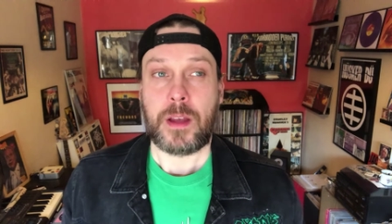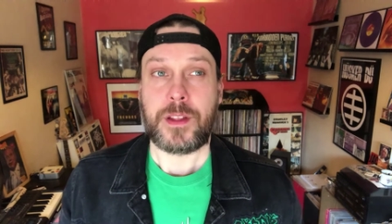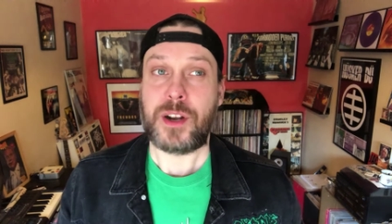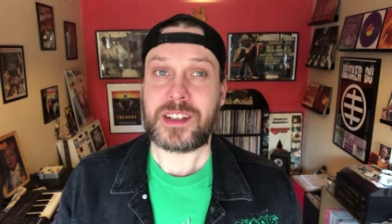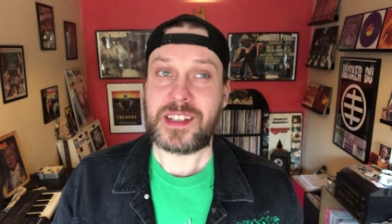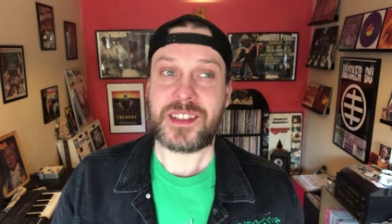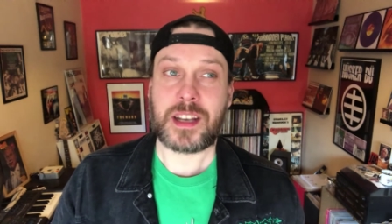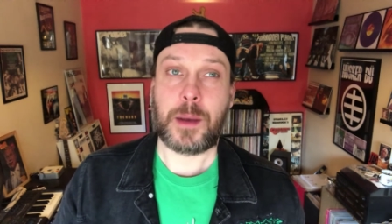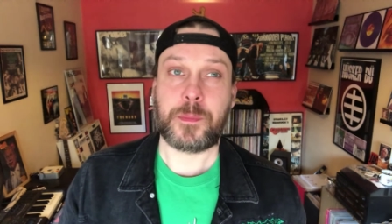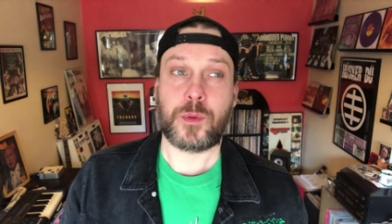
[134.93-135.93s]
there exist a
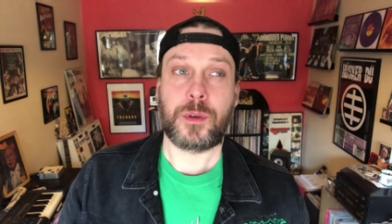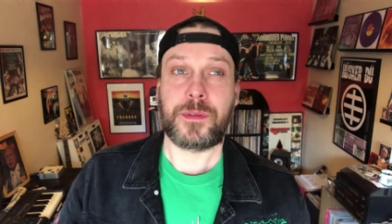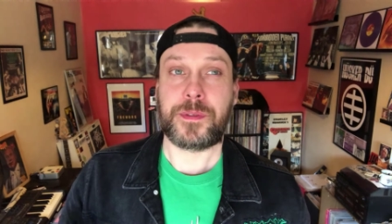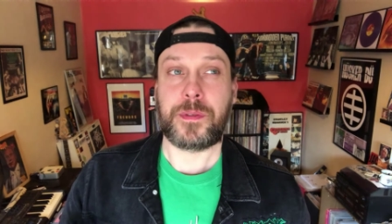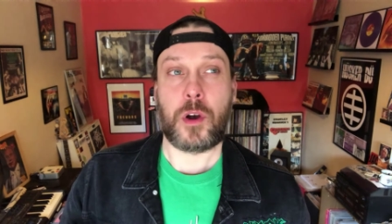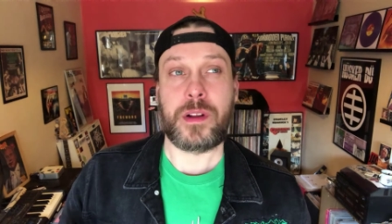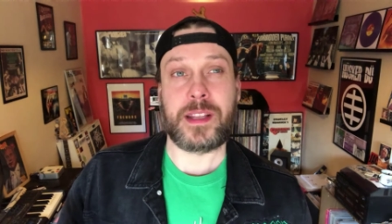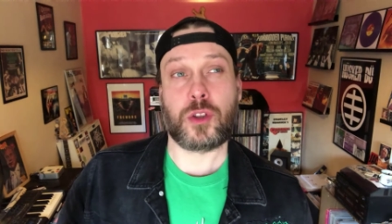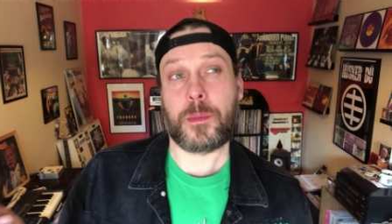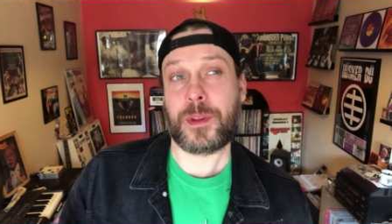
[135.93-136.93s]
couple of uh,
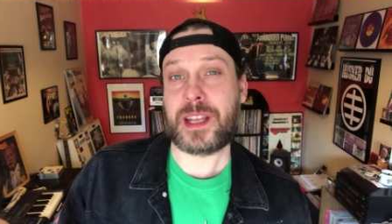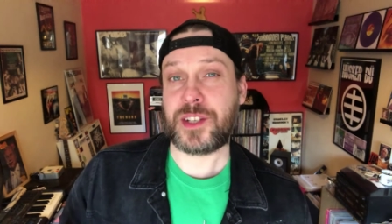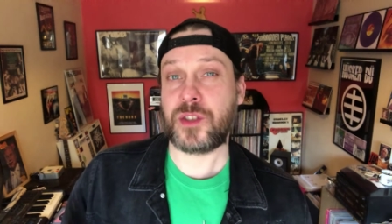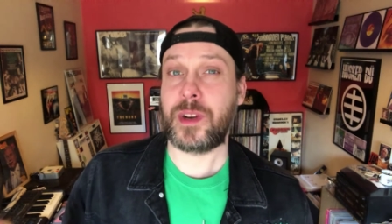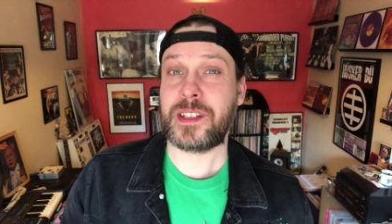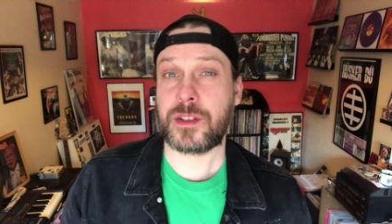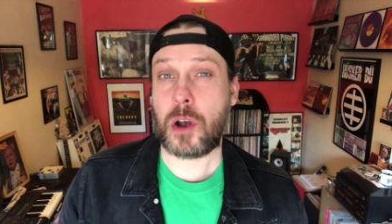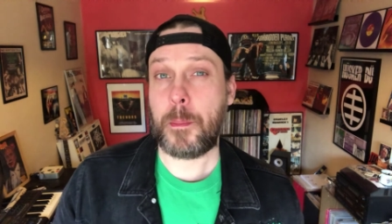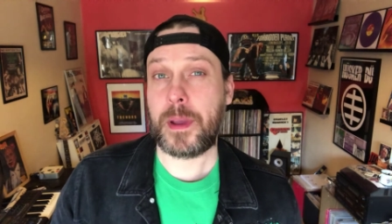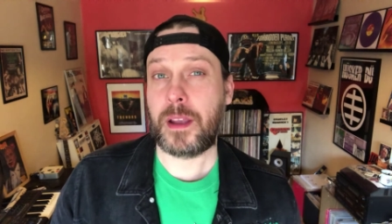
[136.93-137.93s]
interpretations why it's a
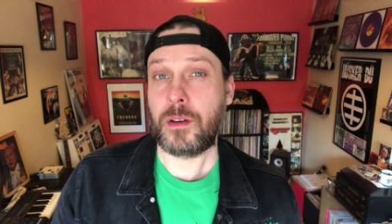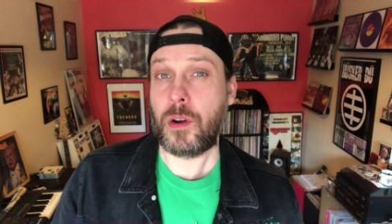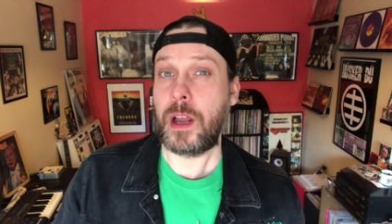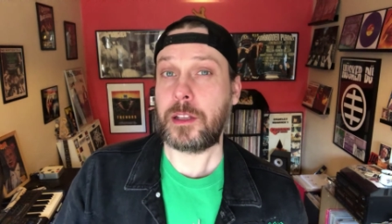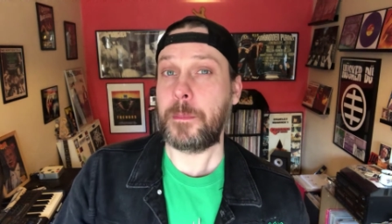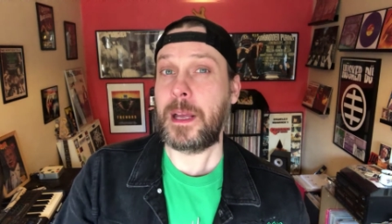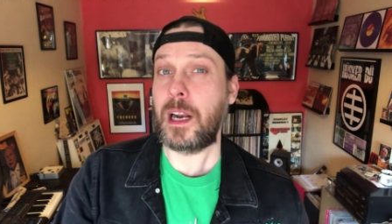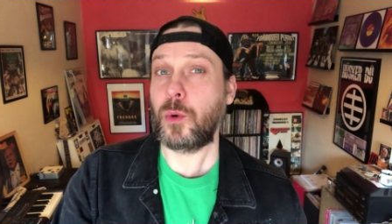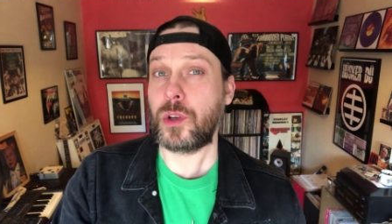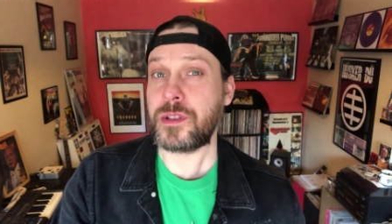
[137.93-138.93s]
zombie, you know, like the
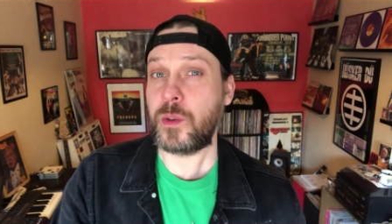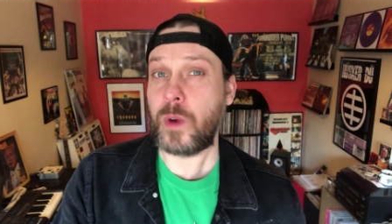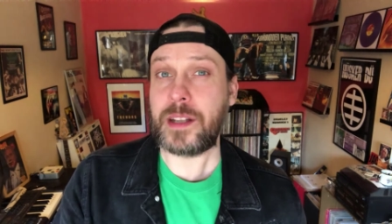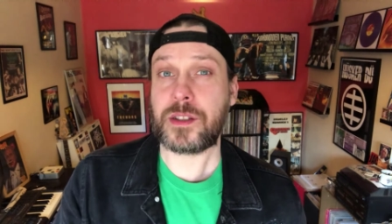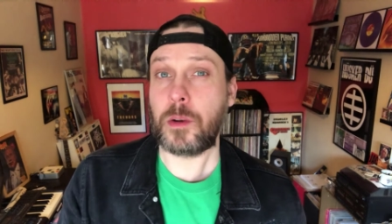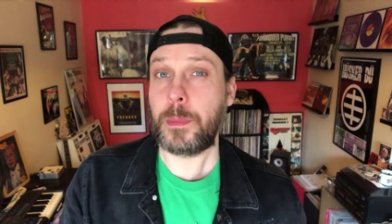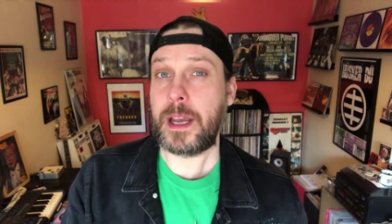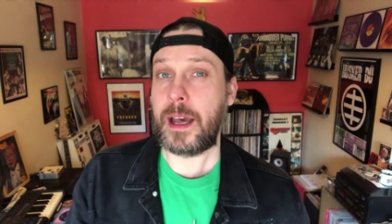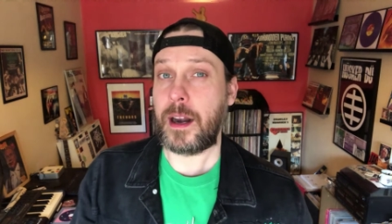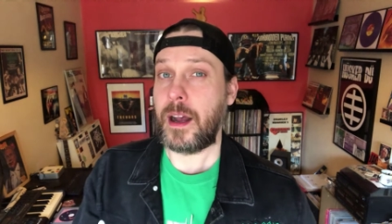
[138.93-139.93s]
Bela Lugosi white zombie
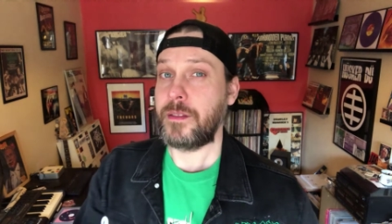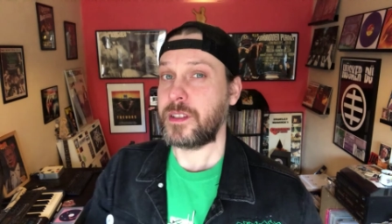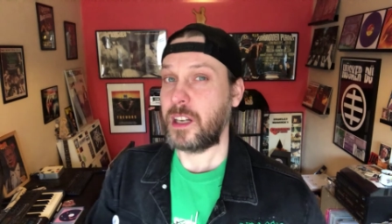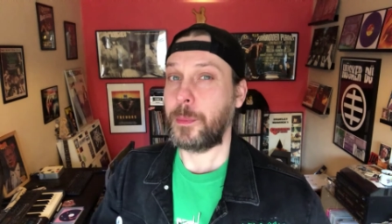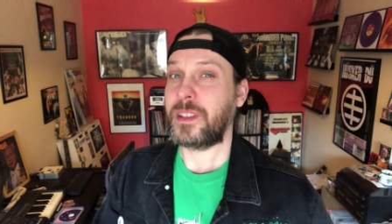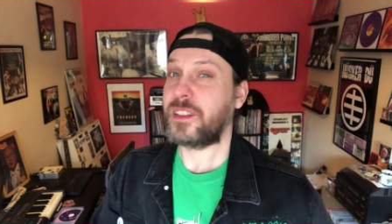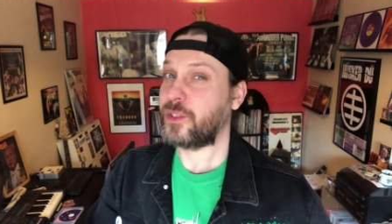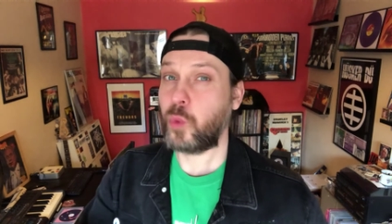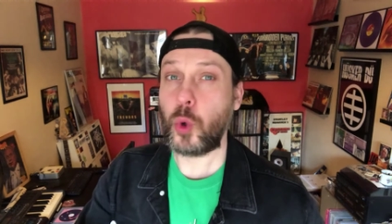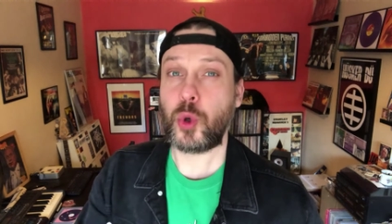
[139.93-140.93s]
era, there's a little,
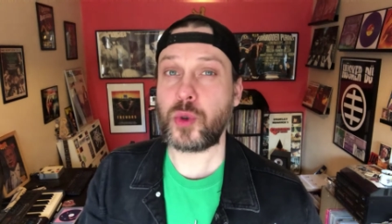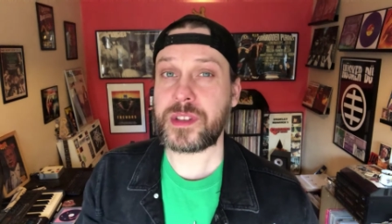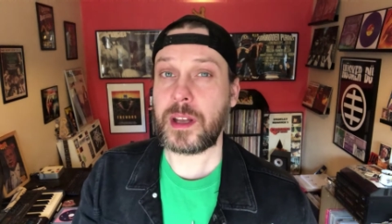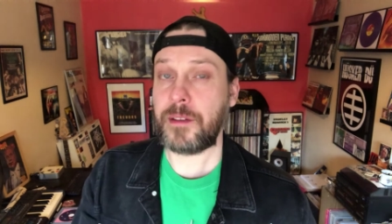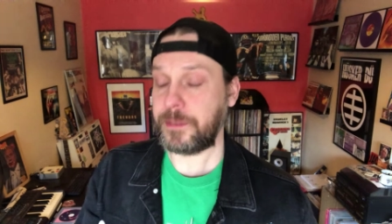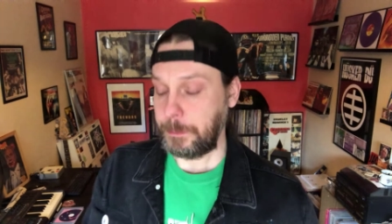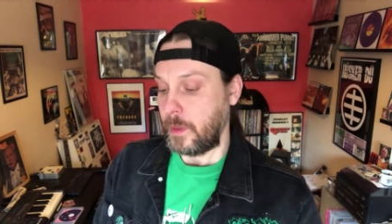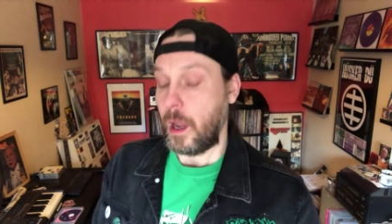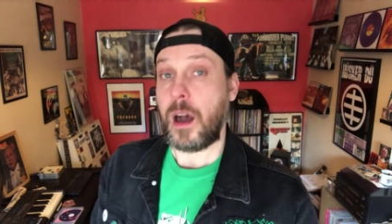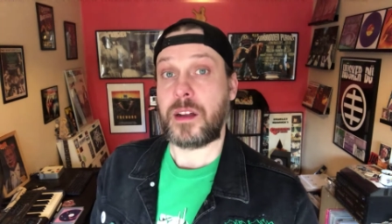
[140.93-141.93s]
this voodoo stuff.
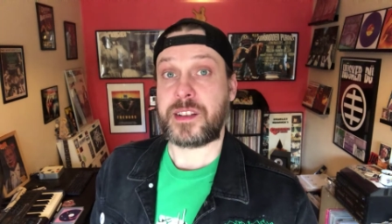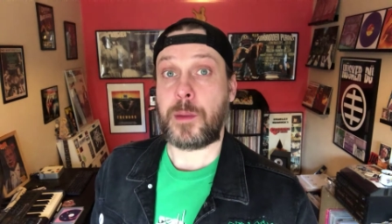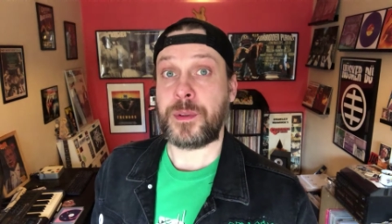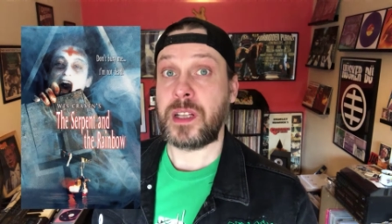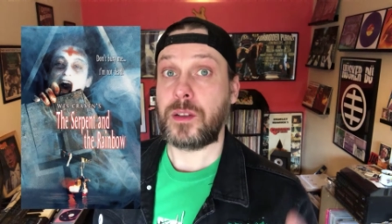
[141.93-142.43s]
Uh, Serpent